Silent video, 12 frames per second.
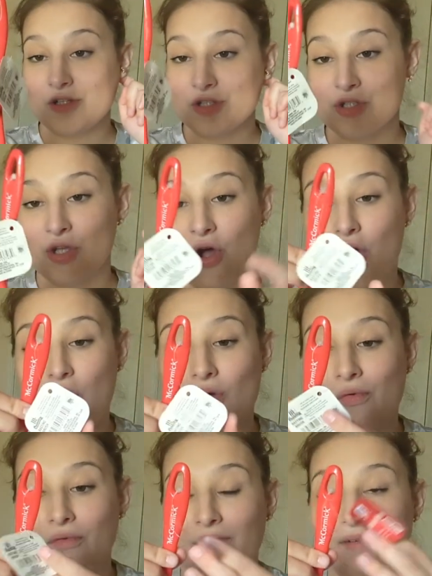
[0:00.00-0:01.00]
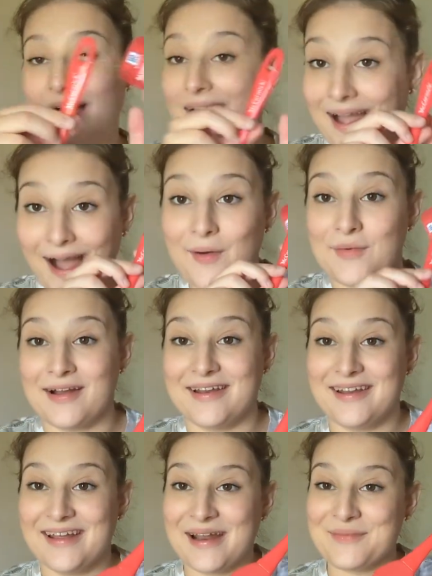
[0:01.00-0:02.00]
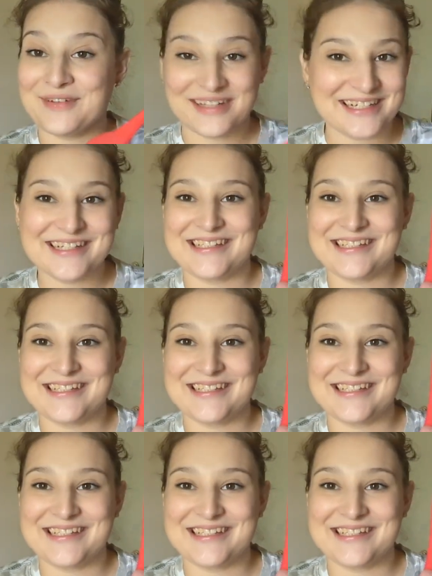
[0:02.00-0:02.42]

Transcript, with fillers: So I got one and I'm really